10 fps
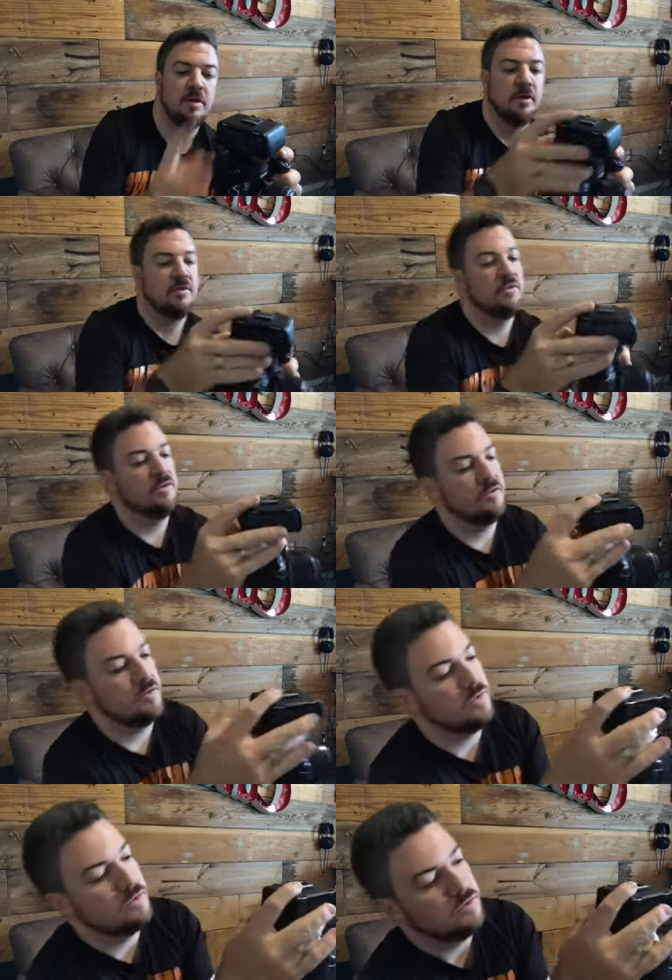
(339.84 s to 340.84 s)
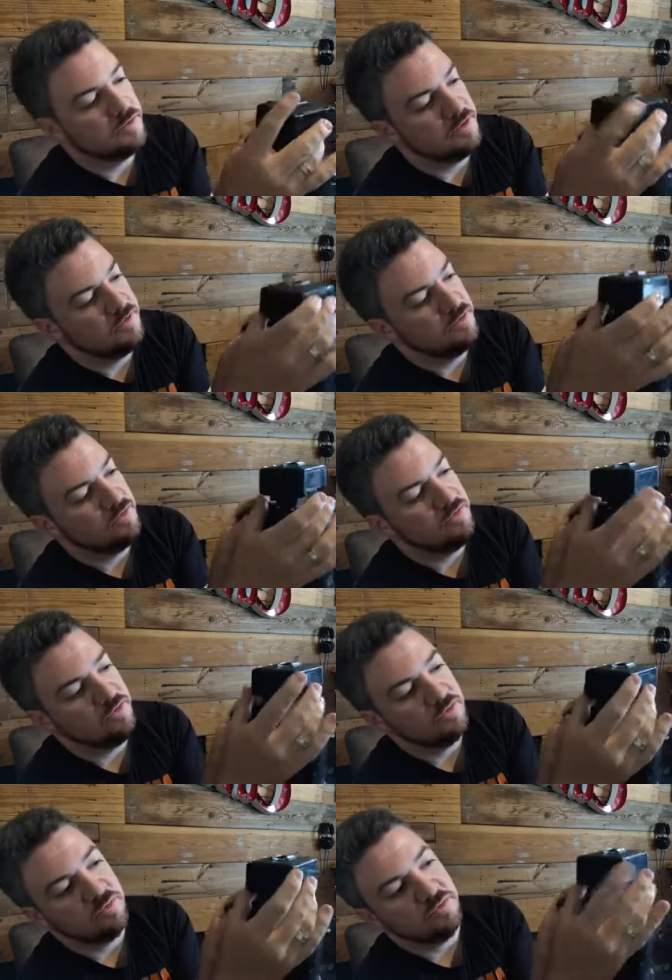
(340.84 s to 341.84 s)
So this is cool. As soon as
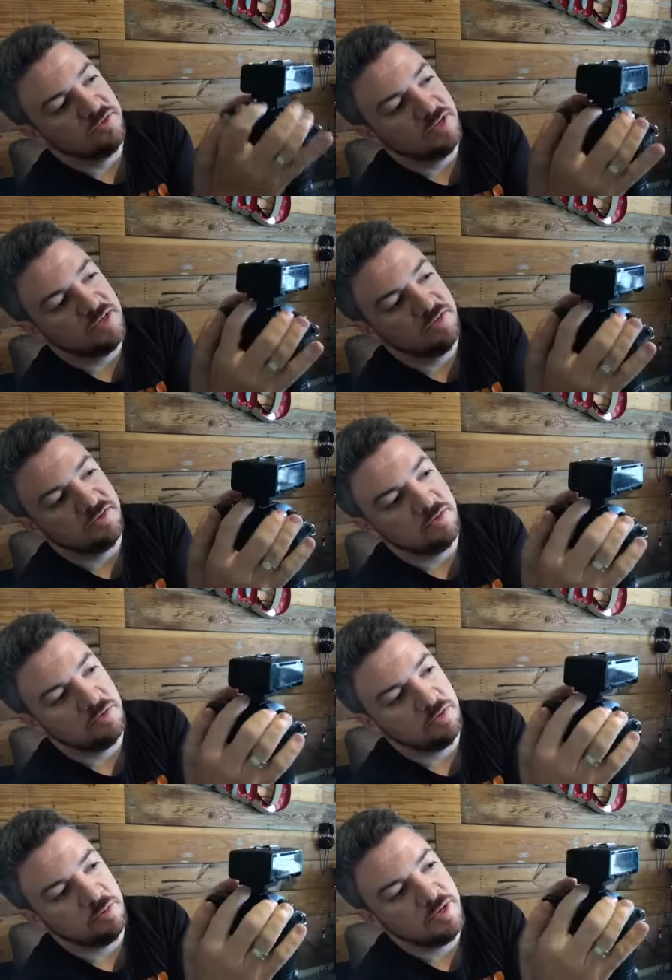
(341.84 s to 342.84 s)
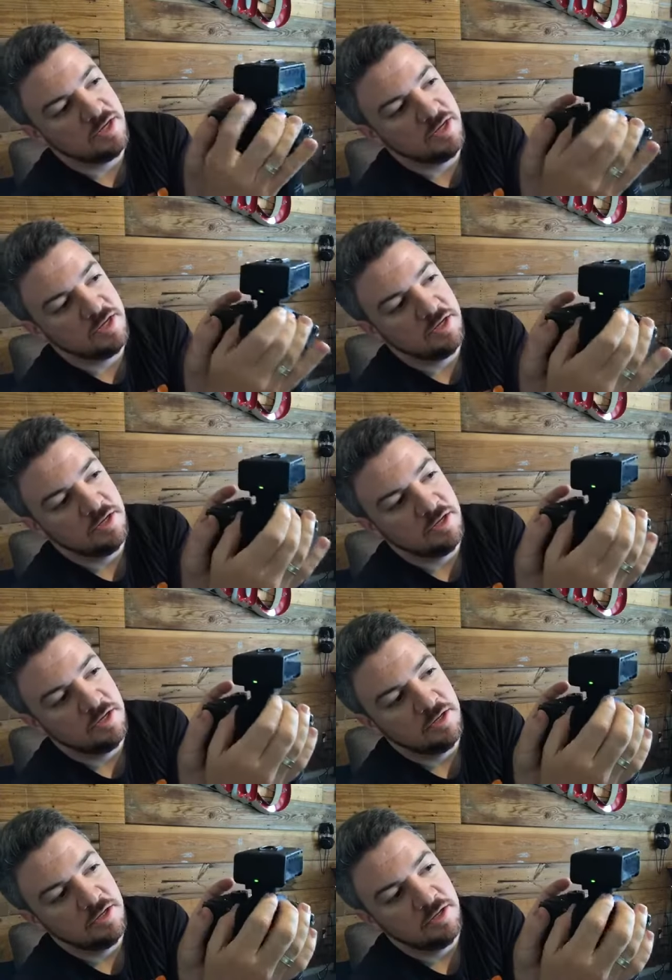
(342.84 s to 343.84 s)
you slide this all the way in,
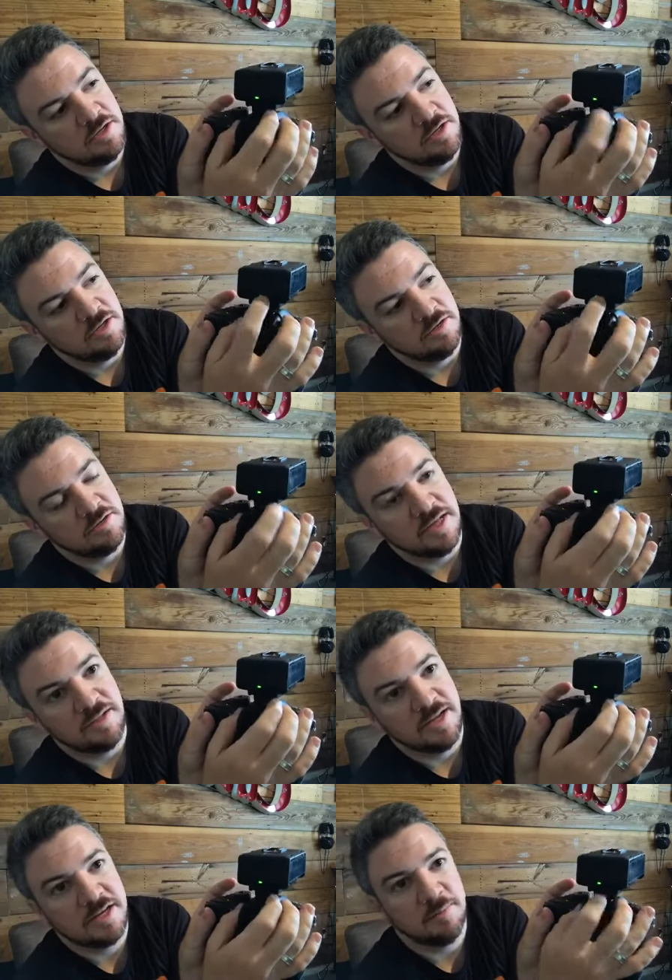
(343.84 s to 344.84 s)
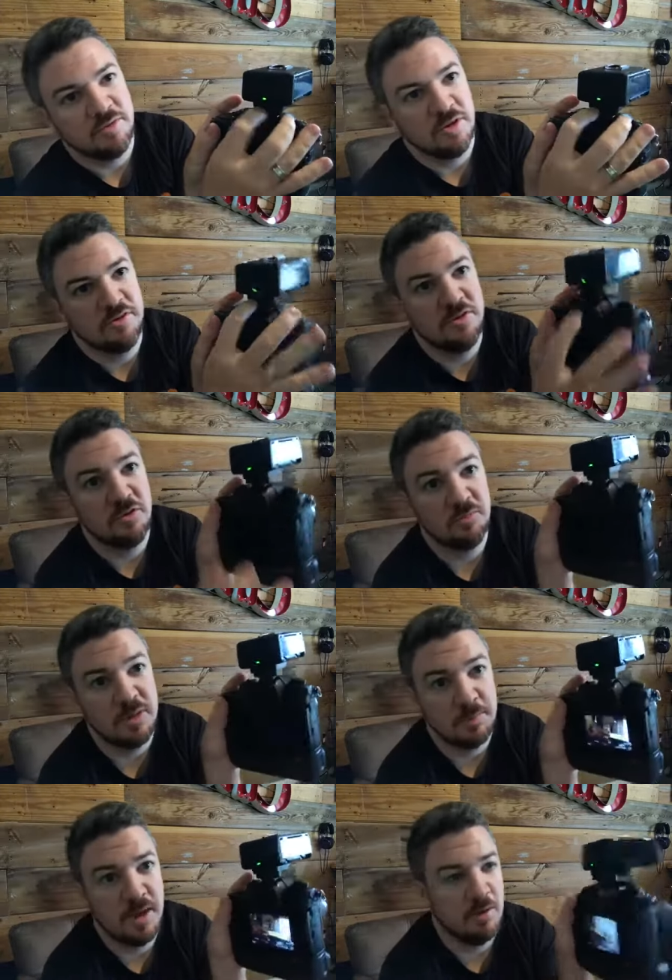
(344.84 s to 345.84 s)
and that light comes on, so you know it's
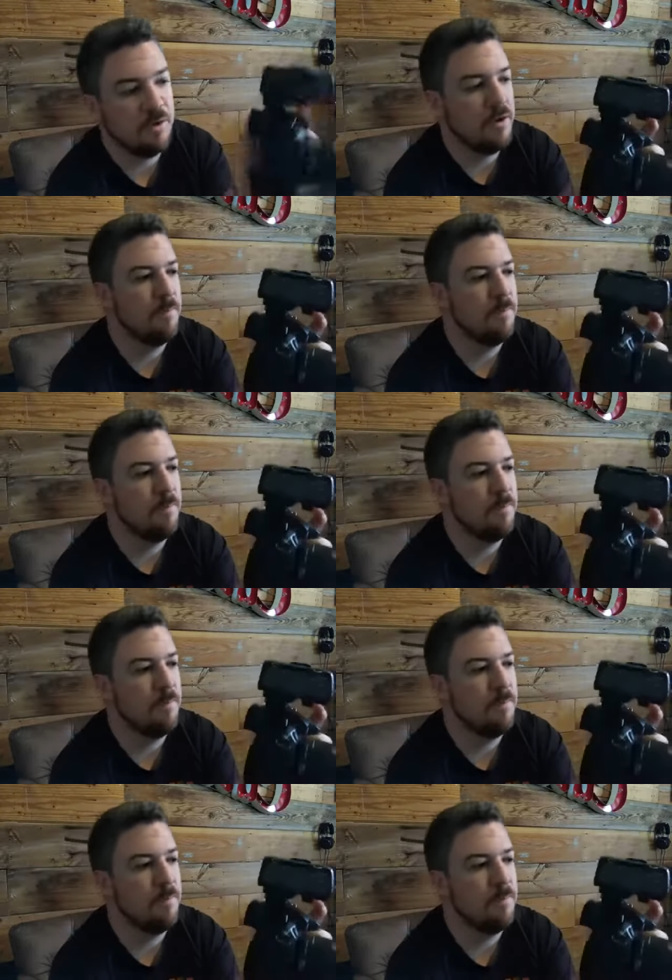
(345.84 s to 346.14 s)
being powered.